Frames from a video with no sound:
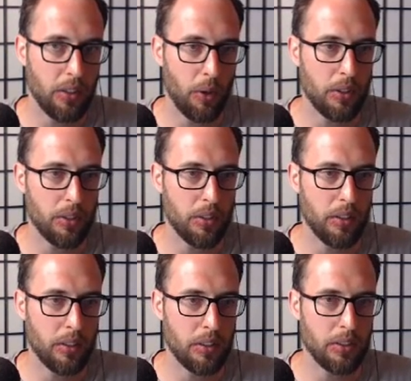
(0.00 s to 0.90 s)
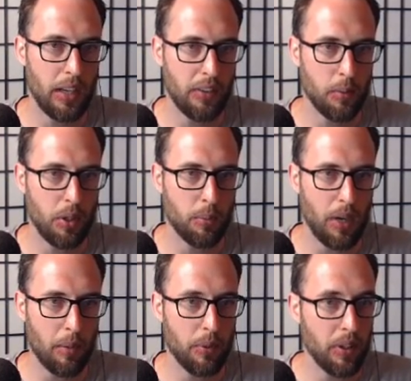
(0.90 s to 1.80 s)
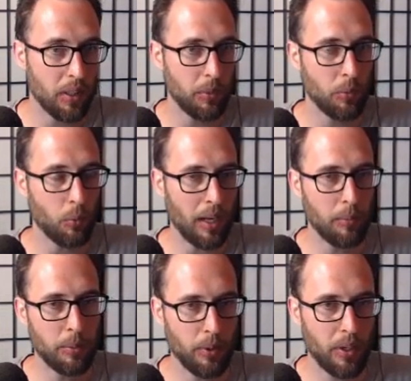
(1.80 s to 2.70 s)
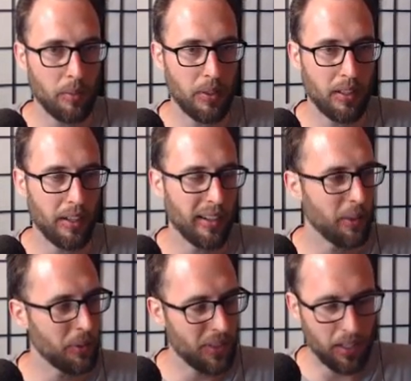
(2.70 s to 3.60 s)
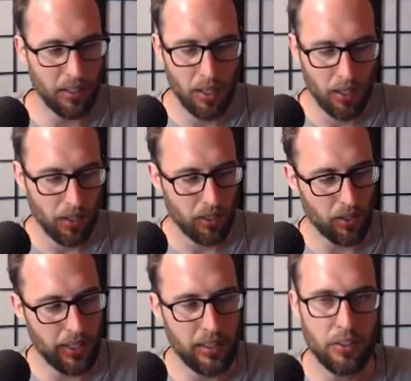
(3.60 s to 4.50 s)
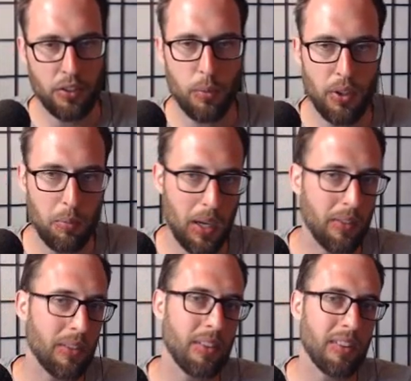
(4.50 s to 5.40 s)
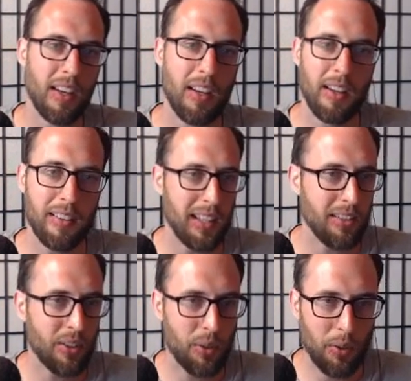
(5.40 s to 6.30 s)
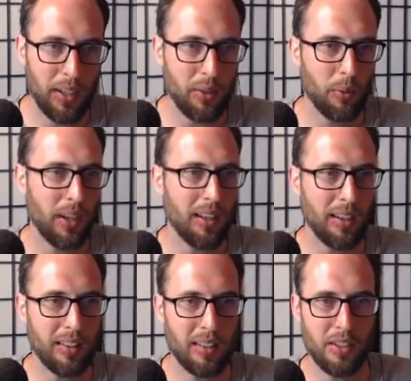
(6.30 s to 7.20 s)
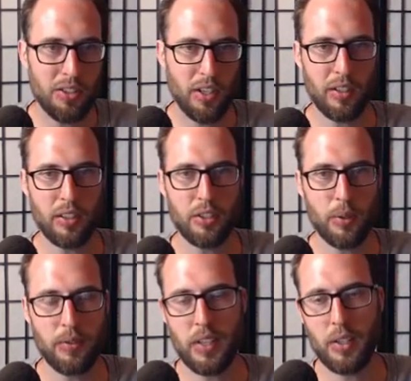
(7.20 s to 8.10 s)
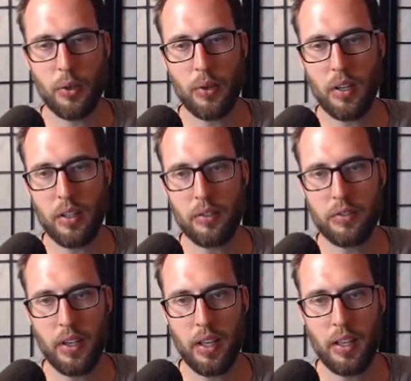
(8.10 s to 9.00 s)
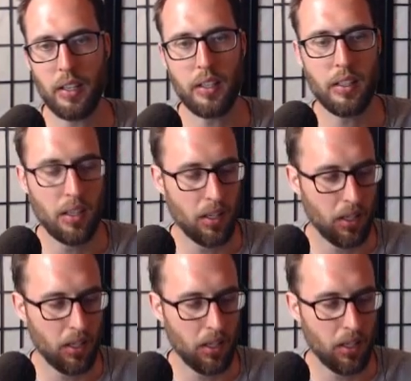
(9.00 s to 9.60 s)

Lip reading: So it doesn't just have to be your property. It could be why people come to the area. We've got a client in the Smoky Mountains. That's a great way to share a short video of a